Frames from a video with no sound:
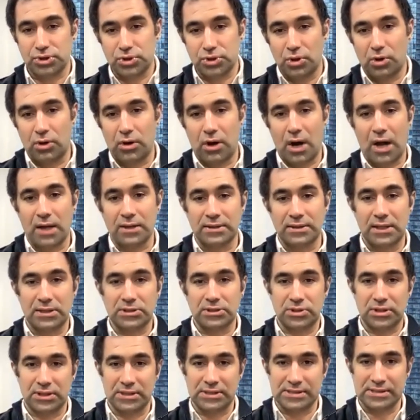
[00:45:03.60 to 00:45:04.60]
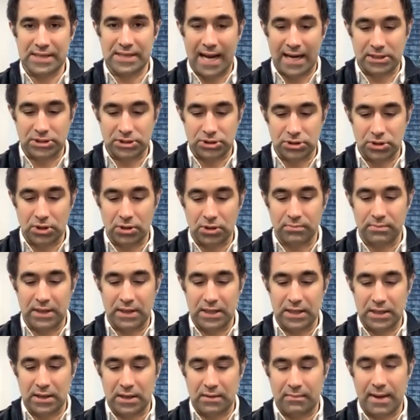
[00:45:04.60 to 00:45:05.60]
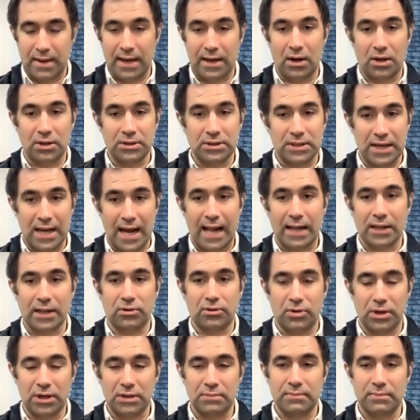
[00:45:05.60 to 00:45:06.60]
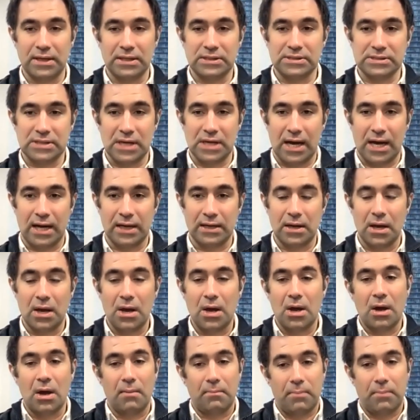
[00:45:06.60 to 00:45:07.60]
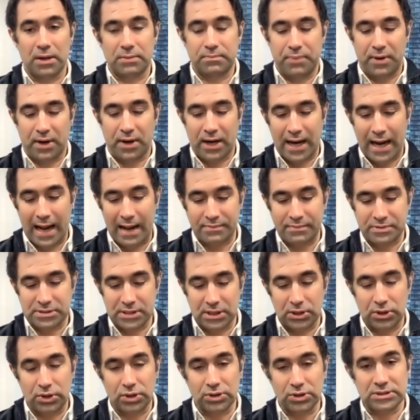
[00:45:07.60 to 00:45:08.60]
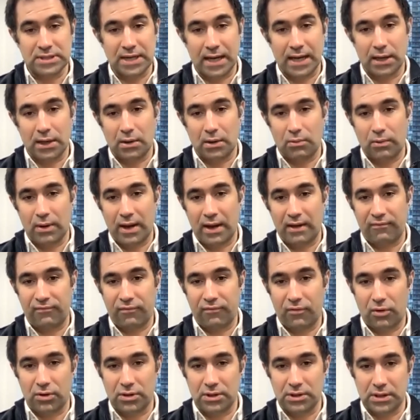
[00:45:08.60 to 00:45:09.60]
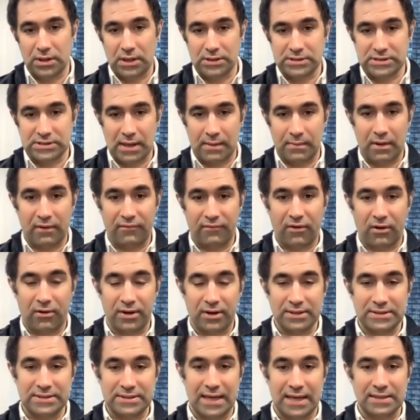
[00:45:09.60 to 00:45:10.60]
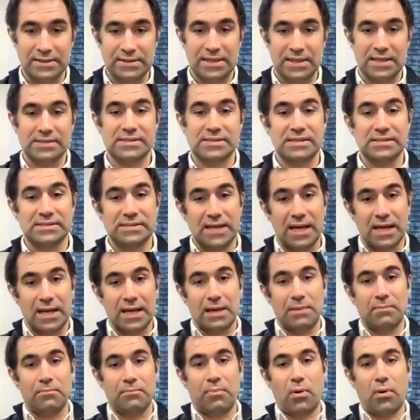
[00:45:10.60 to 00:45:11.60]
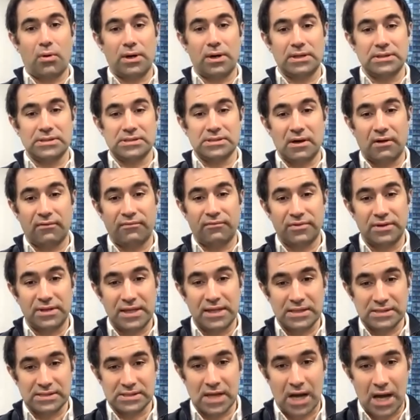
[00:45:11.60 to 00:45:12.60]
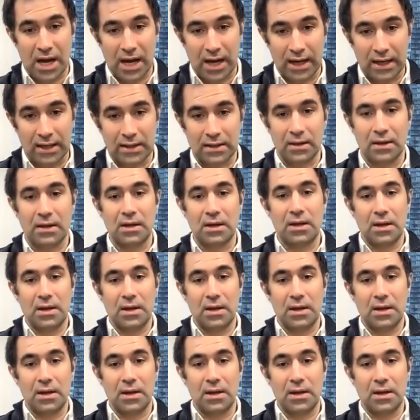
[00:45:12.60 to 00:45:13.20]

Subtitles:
sure on the transactional medium and on the algorithmic side, but perhaps a good takeaway for some of our attendees is the importance of design,